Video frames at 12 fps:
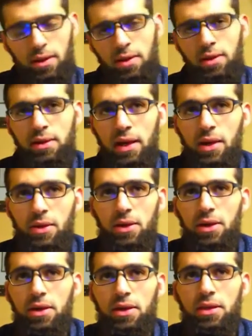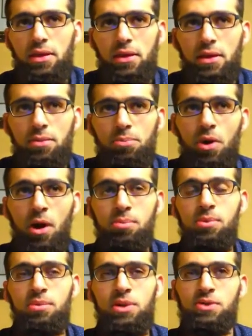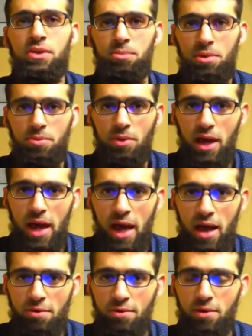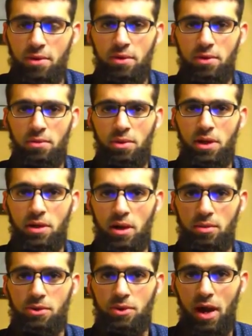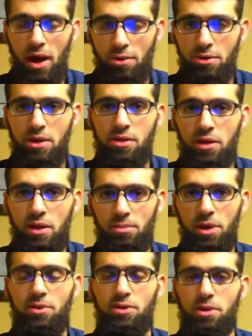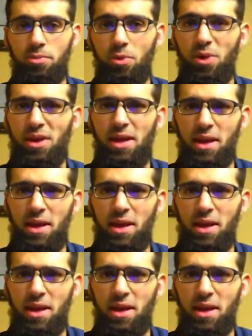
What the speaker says: Now, the problem that some people have when it comes to how they think about their point A,